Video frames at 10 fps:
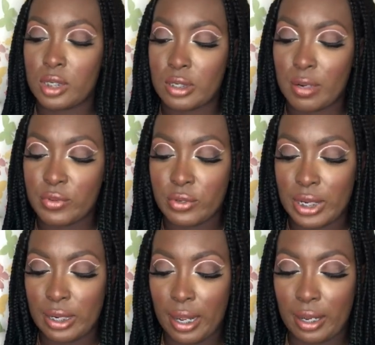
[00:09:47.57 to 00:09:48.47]
strap so
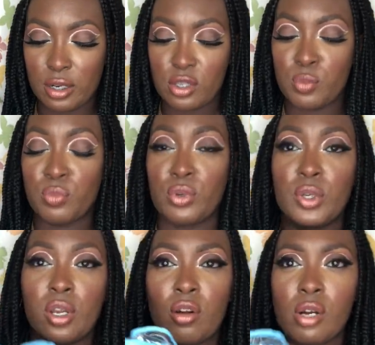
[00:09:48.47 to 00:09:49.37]
that I can just put it
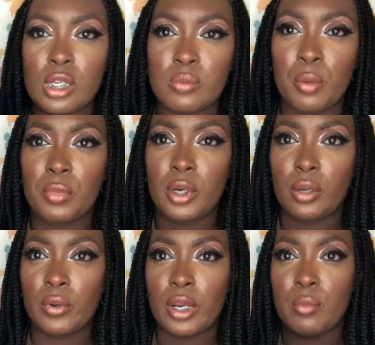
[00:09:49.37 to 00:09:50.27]
across my body
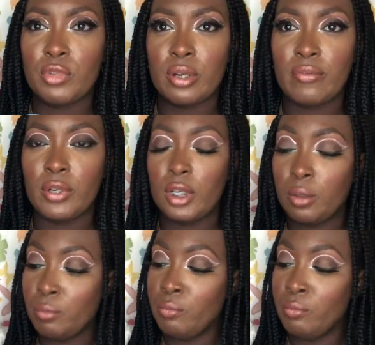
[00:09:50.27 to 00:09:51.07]
when I'm traveling.